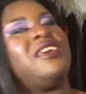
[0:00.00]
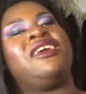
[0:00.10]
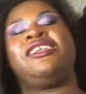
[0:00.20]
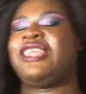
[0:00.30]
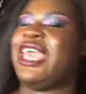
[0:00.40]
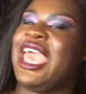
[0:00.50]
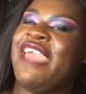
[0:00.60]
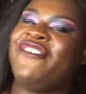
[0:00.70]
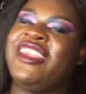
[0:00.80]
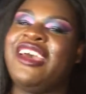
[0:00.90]
he said, hey,
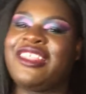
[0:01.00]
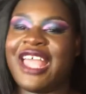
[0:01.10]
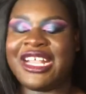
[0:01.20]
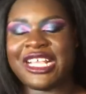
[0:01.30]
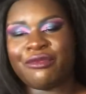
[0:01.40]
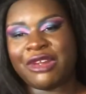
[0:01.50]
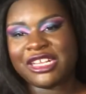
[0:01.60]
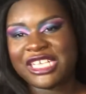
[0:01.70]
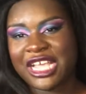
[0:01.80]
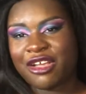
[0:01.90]
Vanessa, I just want
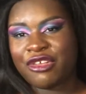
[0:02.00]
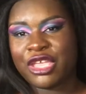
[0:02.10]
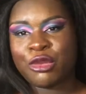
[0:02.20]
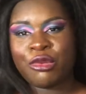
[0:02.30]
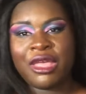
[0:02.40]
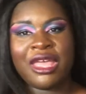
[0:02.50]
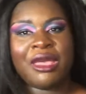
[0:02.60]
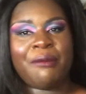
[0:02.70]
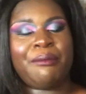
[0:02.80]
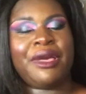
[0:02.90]
to check on you.
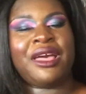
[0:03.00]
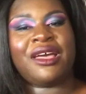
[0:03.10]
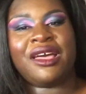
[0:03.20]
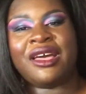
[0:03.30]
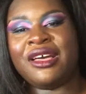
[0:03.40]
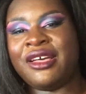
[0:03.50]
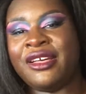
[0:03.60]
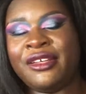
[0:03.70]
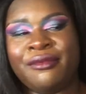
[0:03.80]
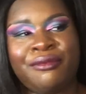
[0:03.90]
But
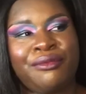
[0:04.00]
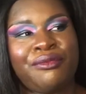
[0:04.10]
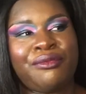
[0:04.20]
um,